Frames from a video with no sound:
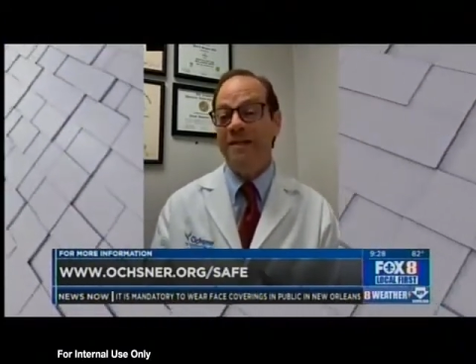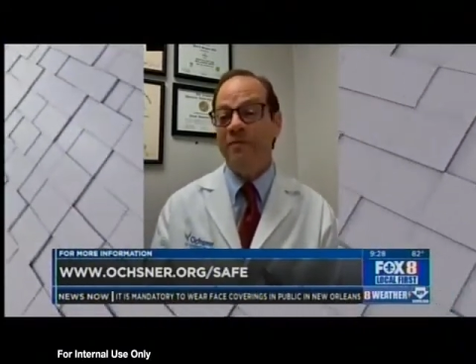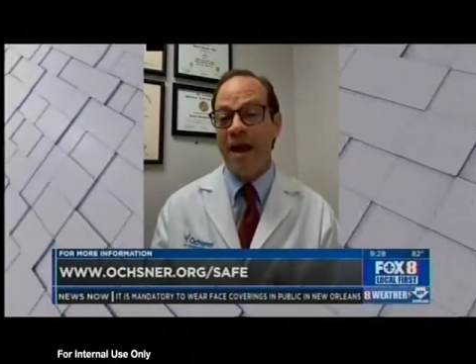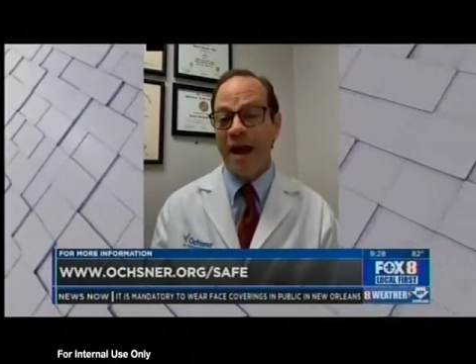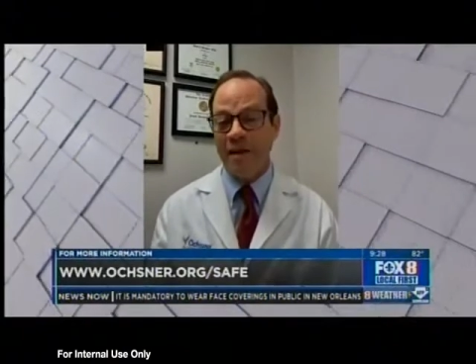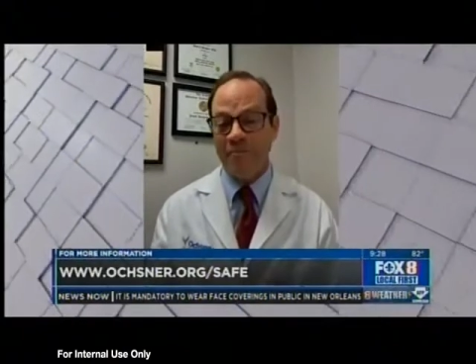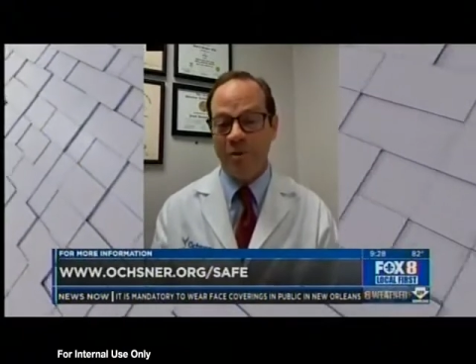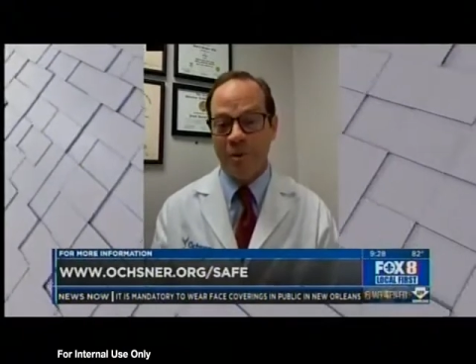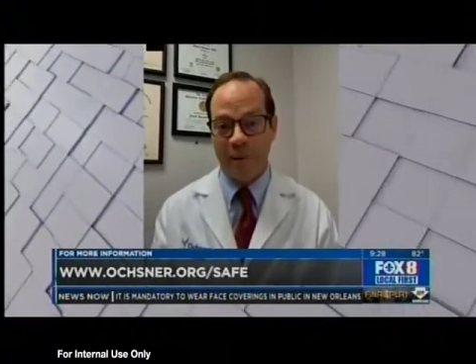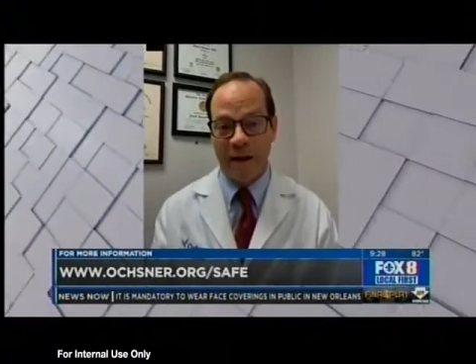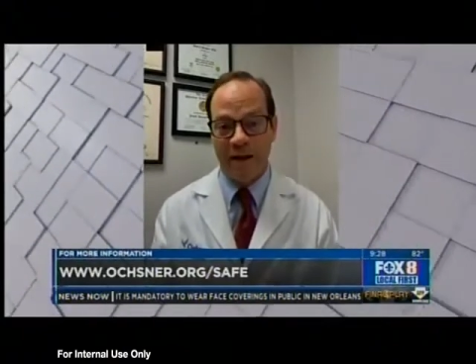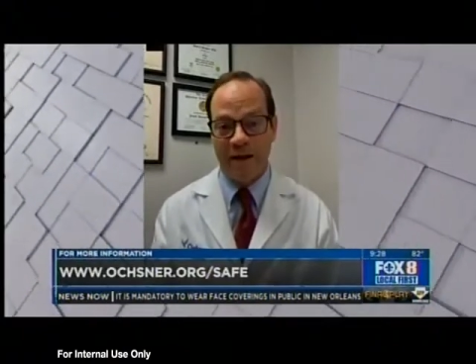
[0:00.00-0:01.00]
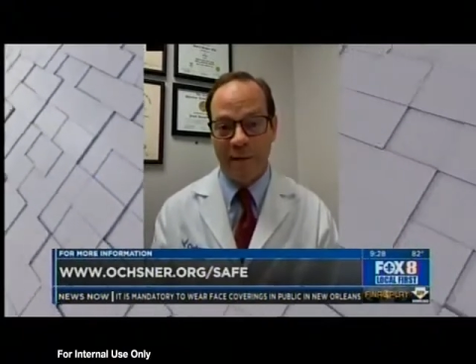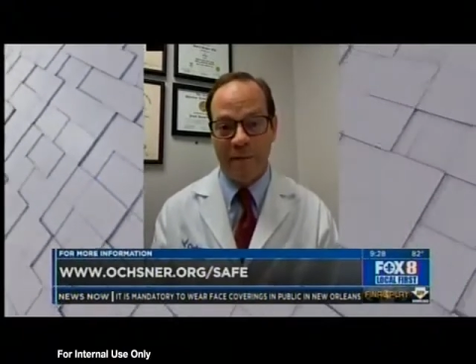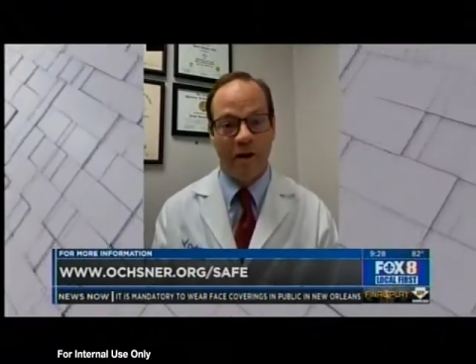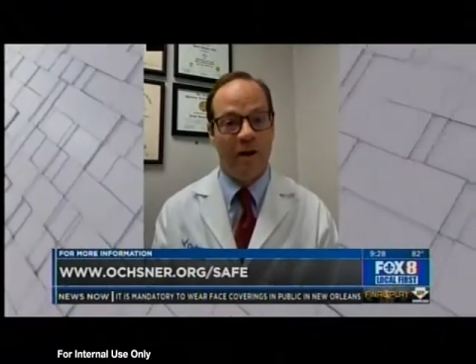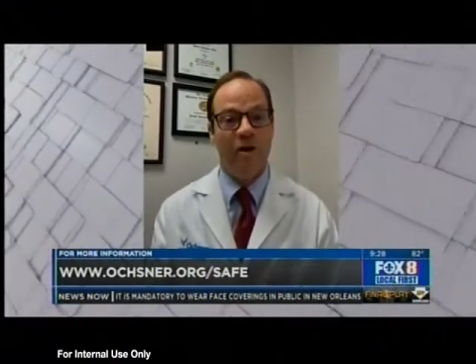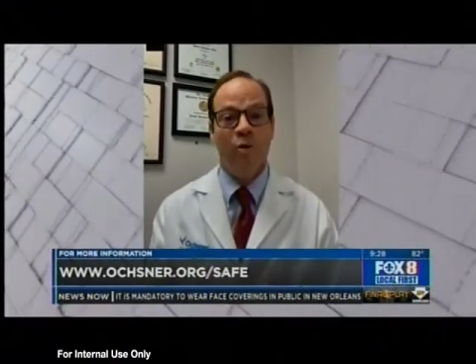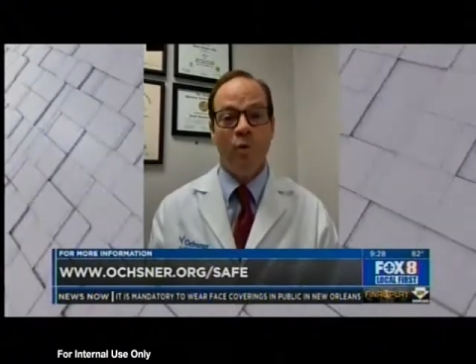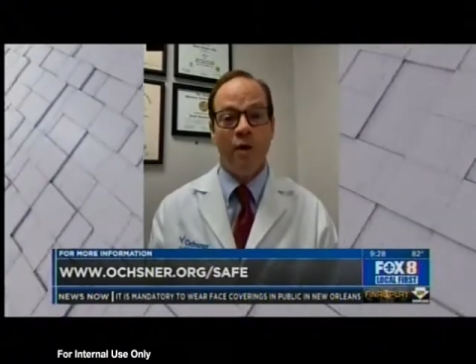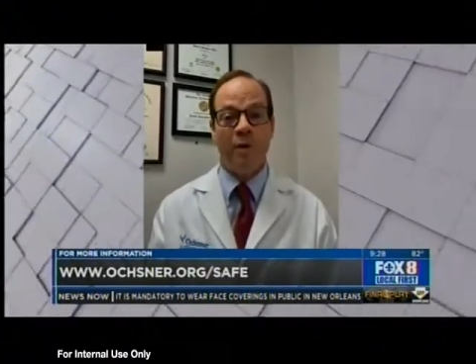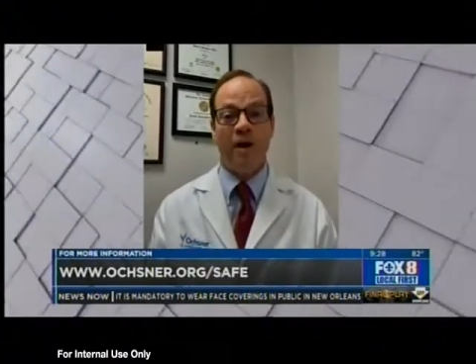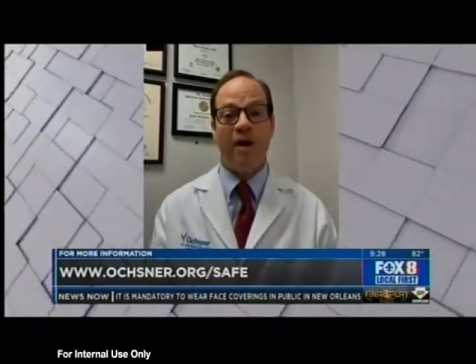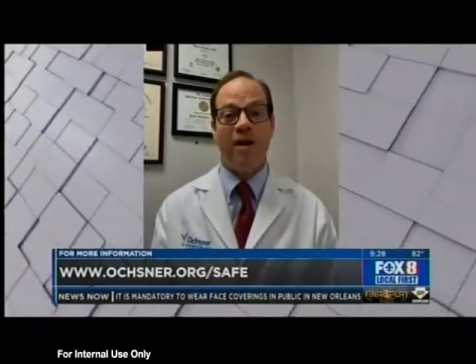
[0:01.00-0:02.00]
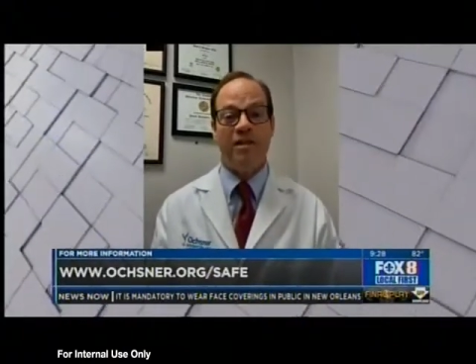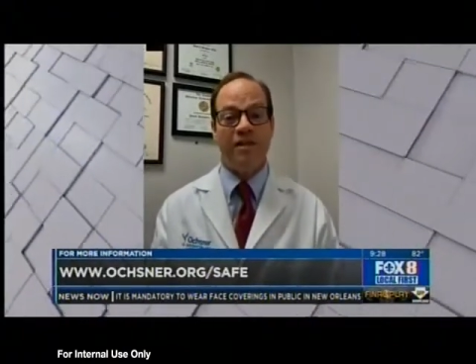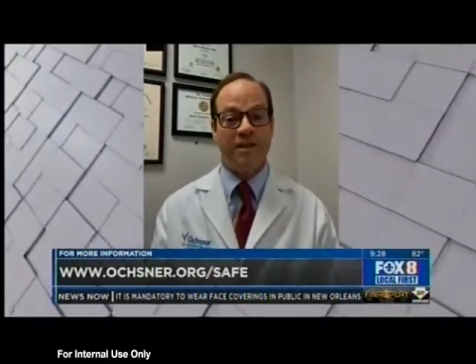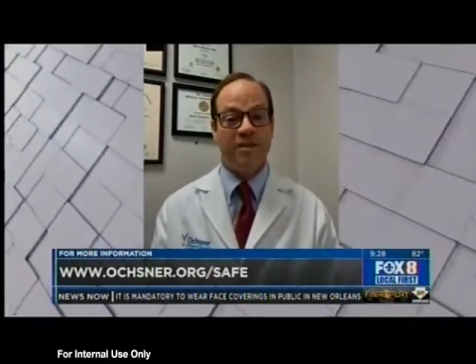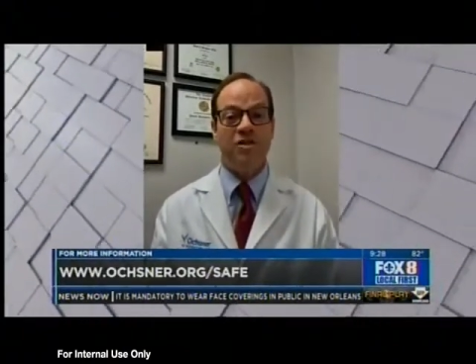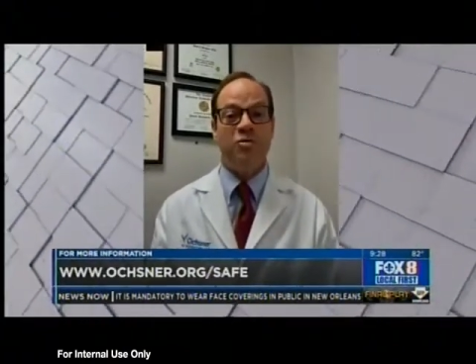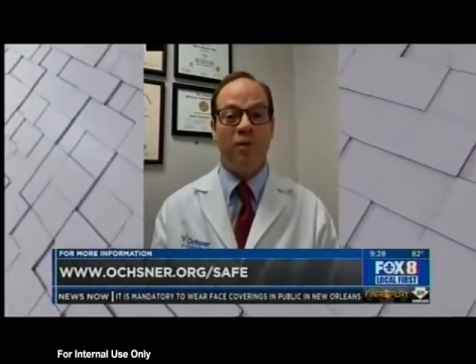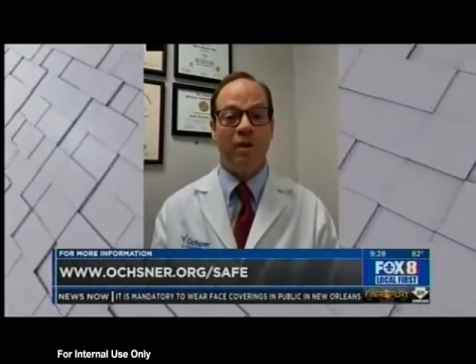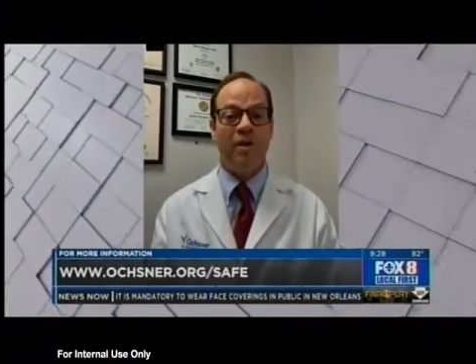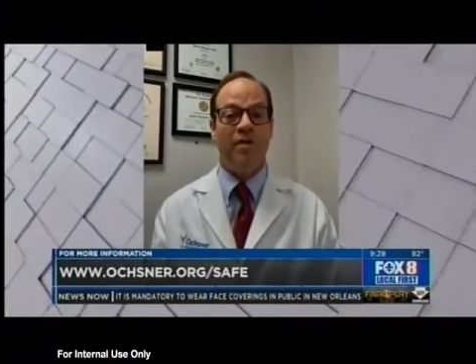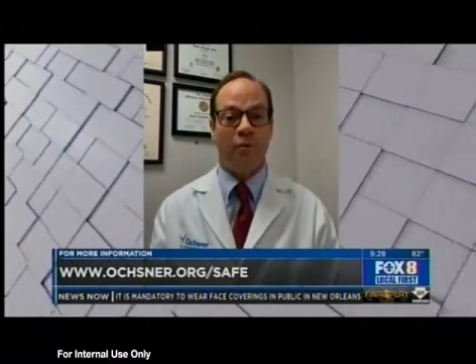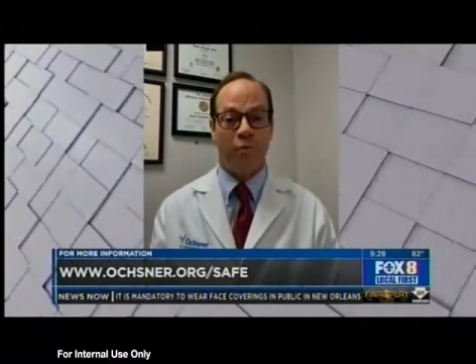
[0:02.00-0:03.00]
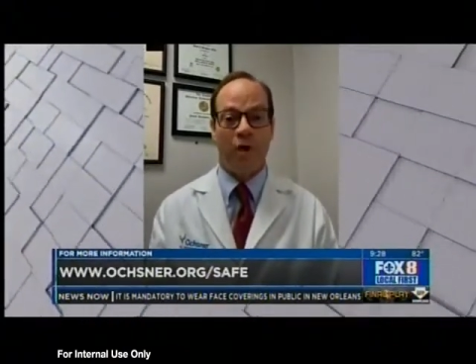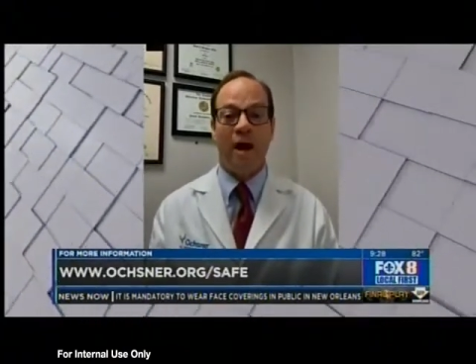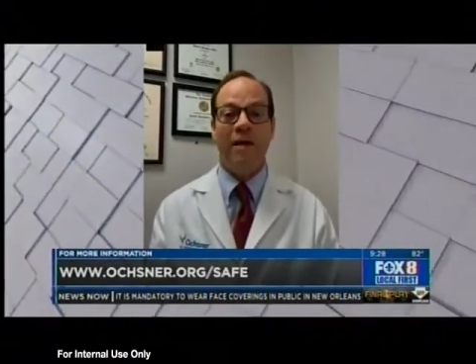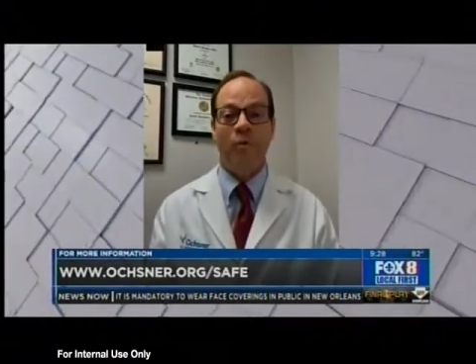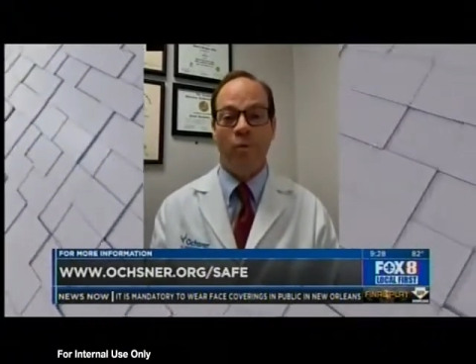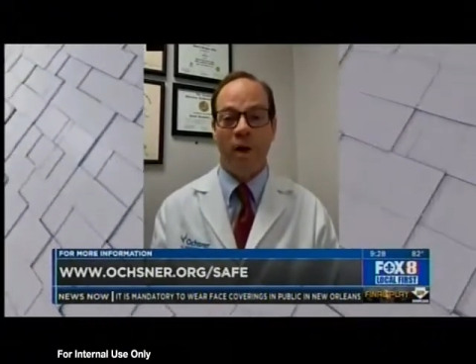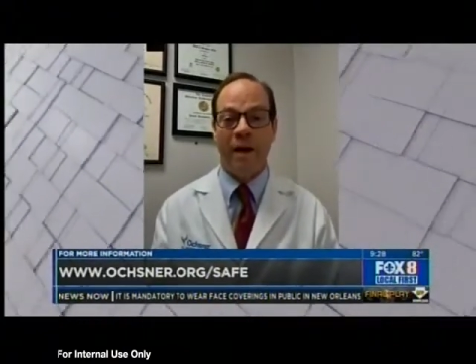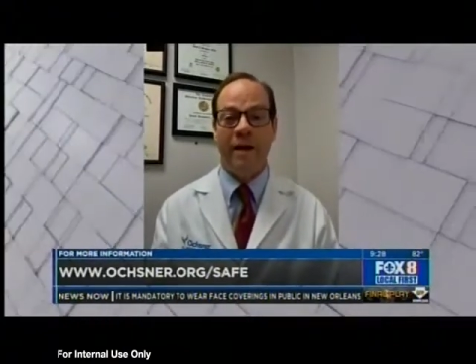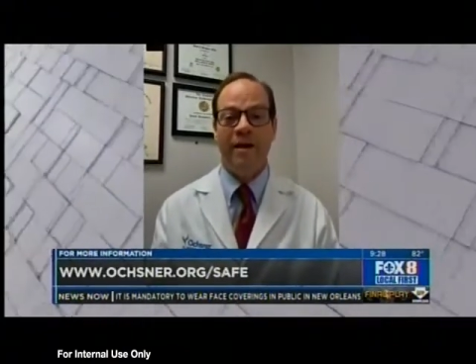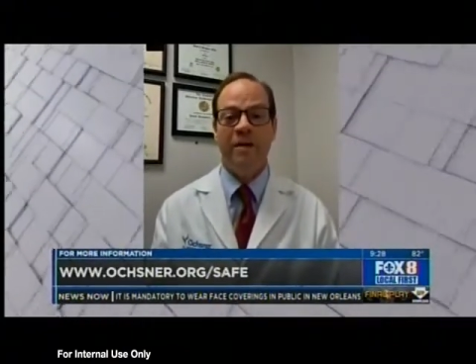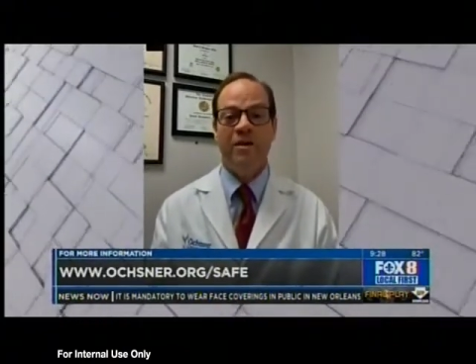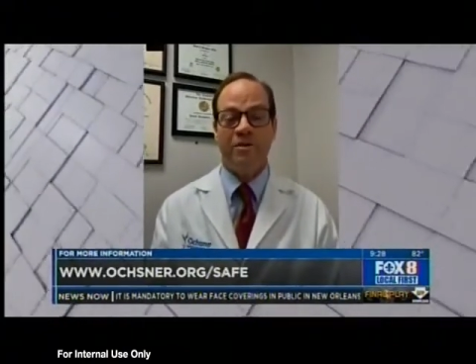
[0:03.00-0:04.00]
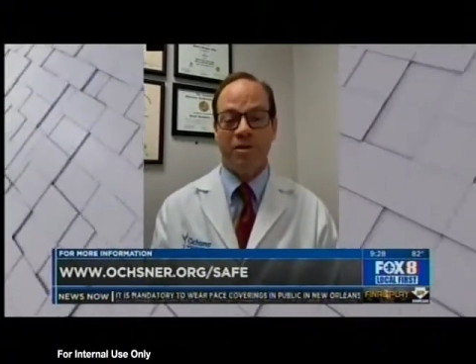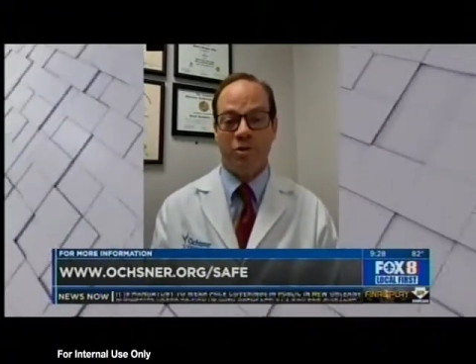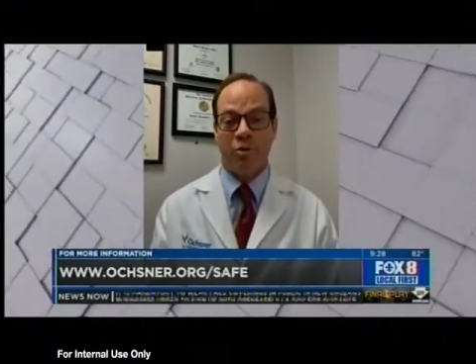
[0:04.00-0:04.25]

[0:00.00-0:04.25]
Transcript: And even after the pandemic, we realize that this is really the right way